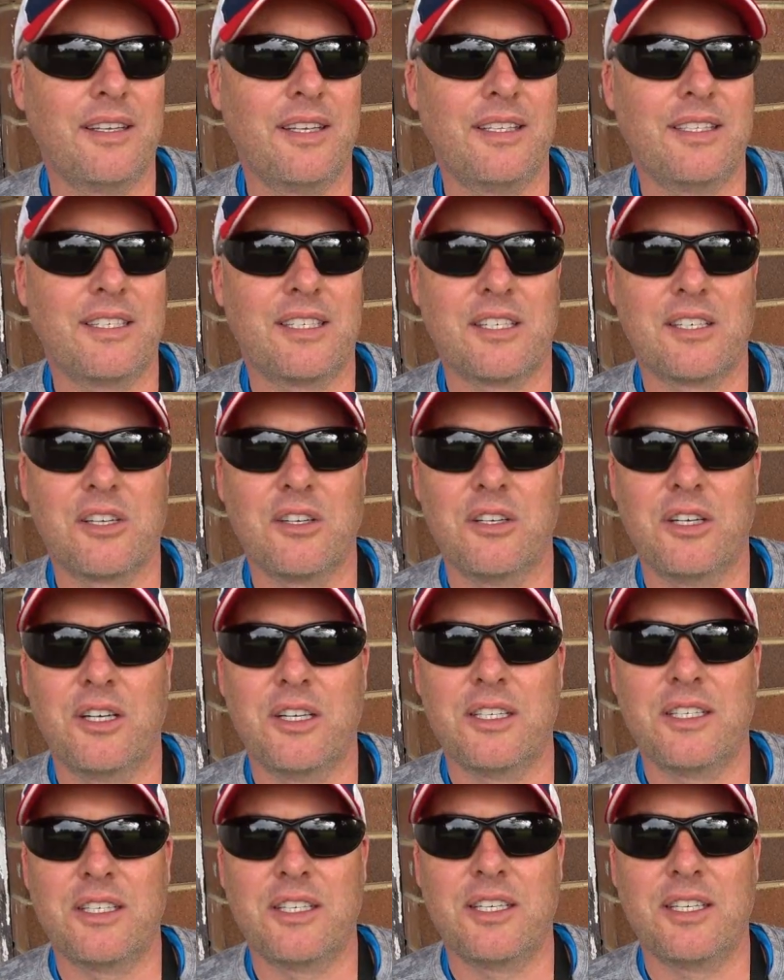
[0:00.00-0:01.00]
it's
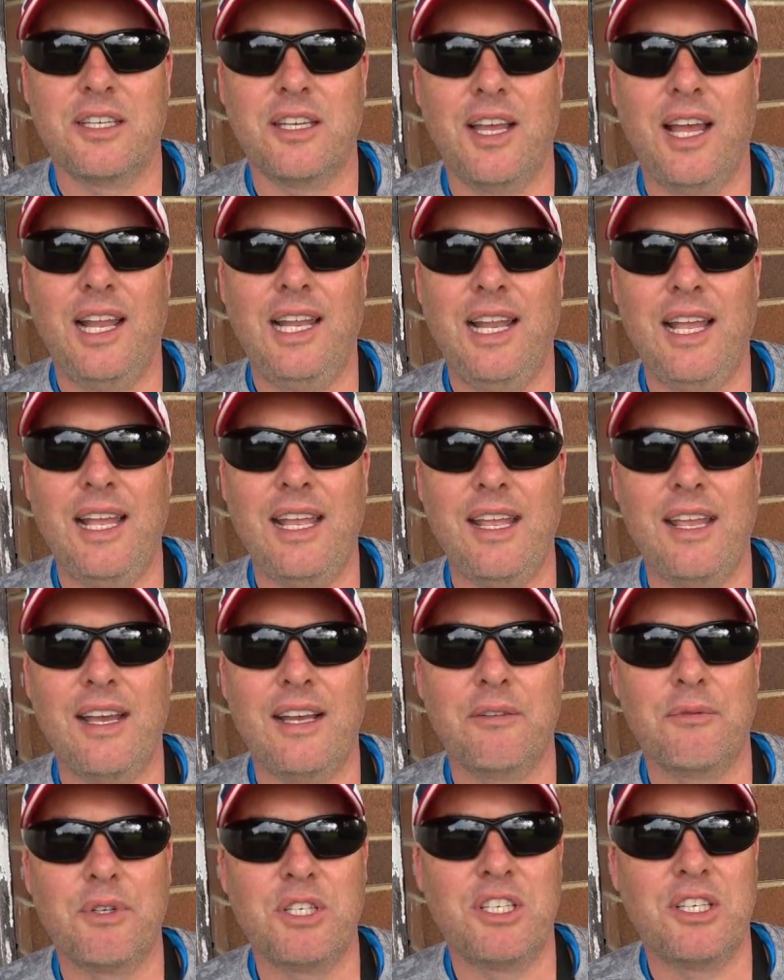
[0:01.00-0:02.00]
got a
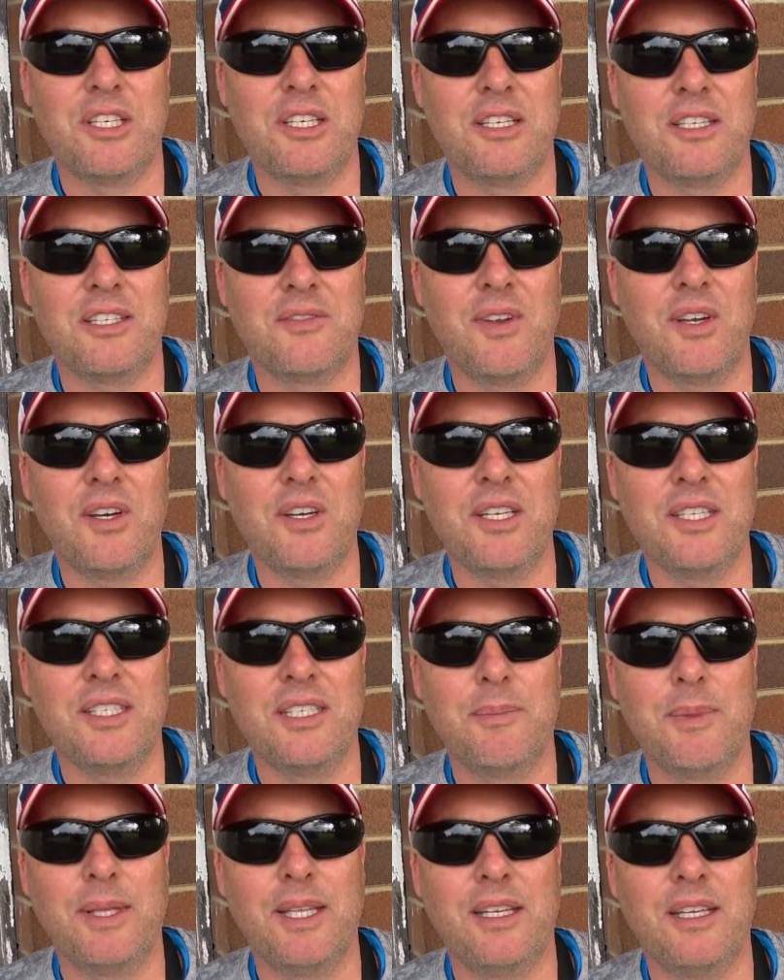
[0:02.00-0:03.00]
layout which is very
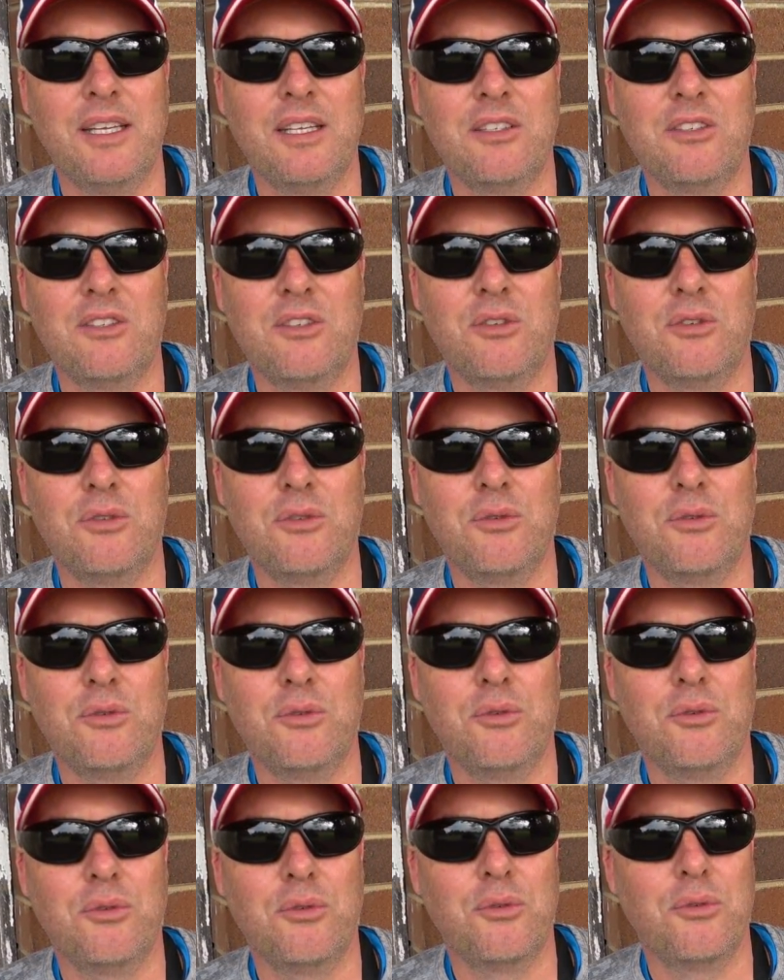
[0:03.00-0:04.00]
similar to
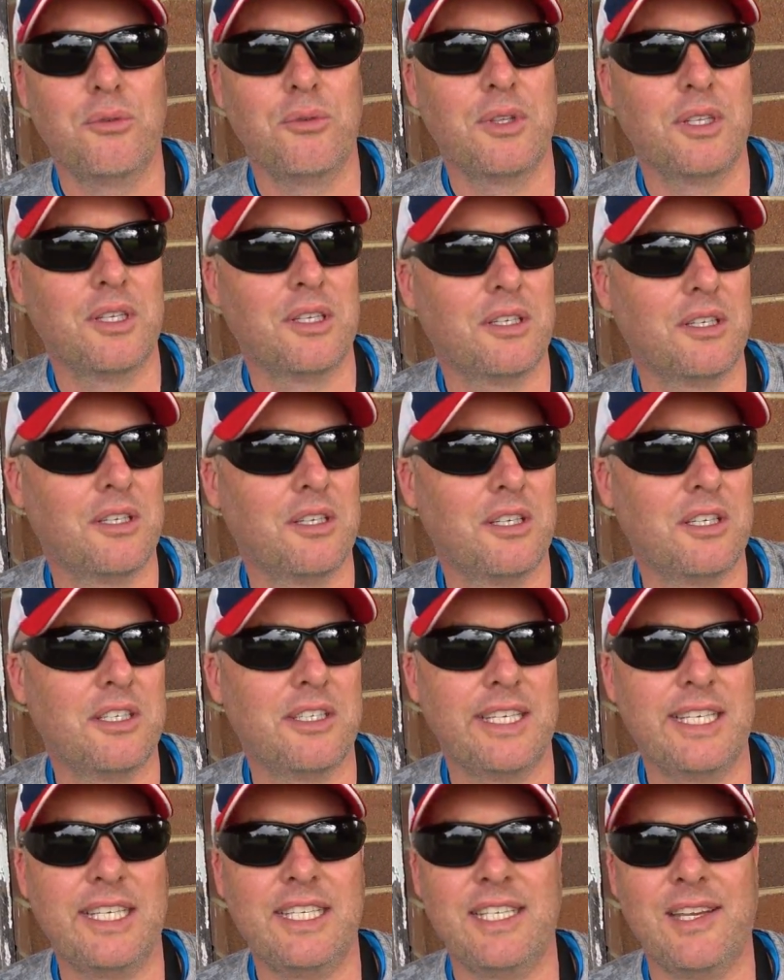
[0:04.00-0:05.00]
the
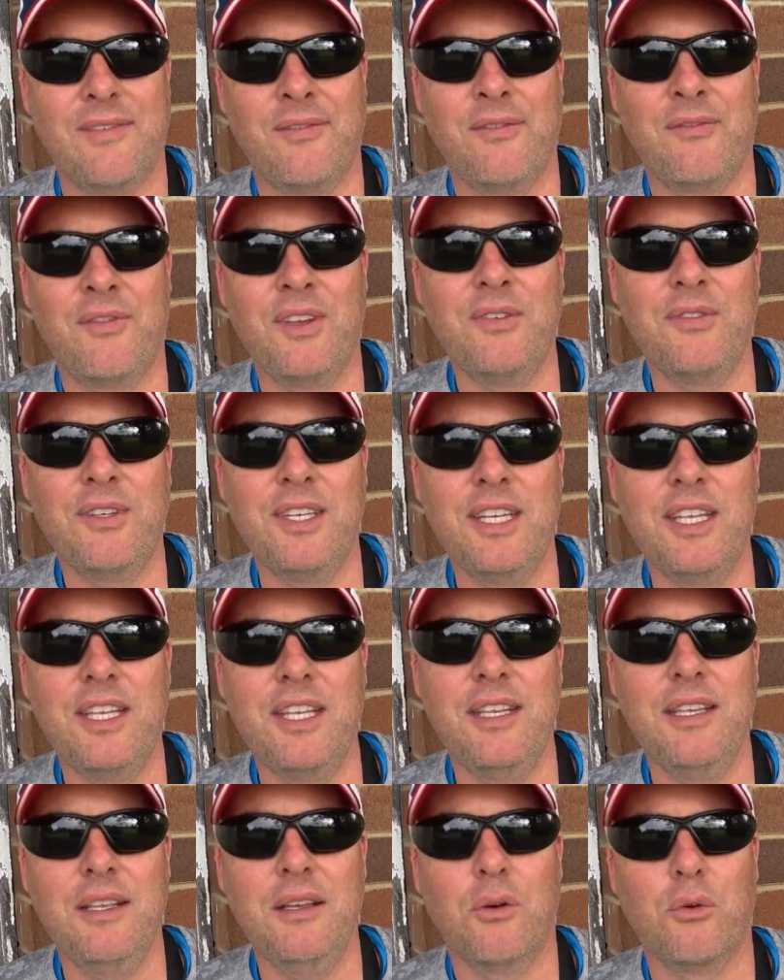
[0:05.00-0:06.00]

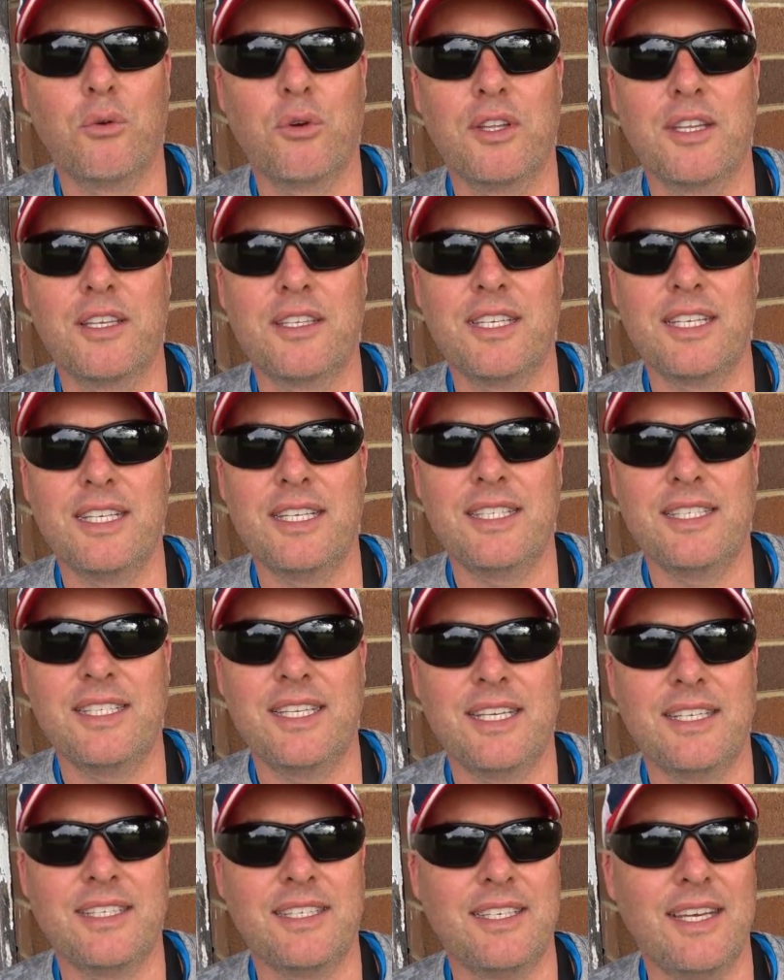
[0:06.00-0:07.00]
D750 or the
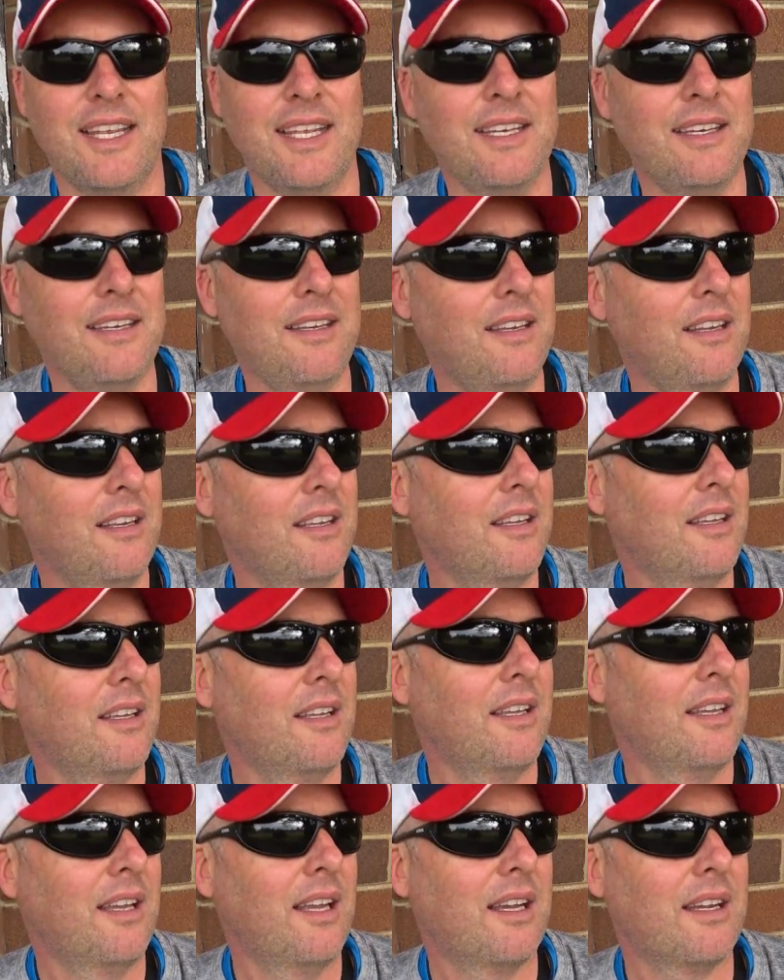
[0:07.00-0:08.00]
D610.
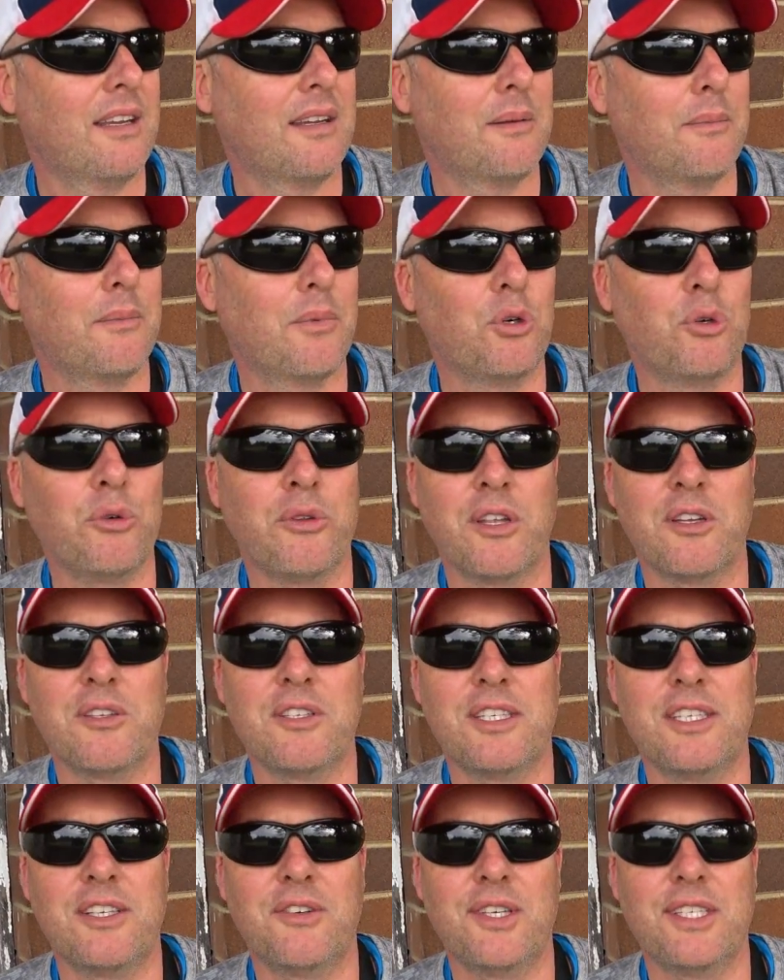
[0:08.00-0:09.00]
All
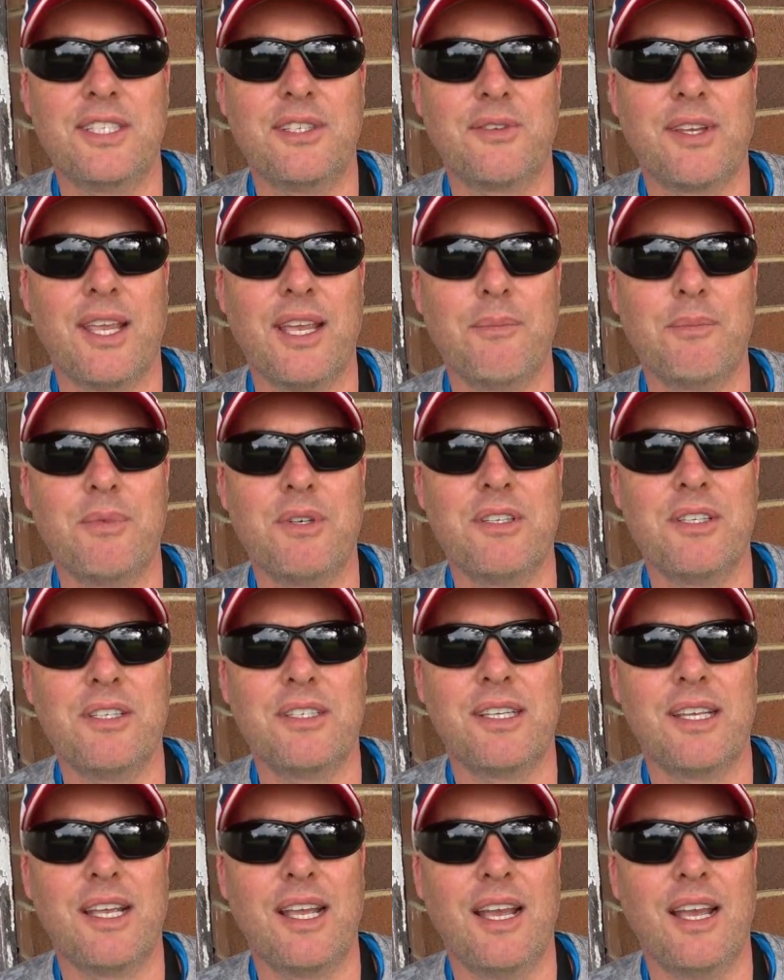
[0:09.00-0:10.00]
those series of cameras, they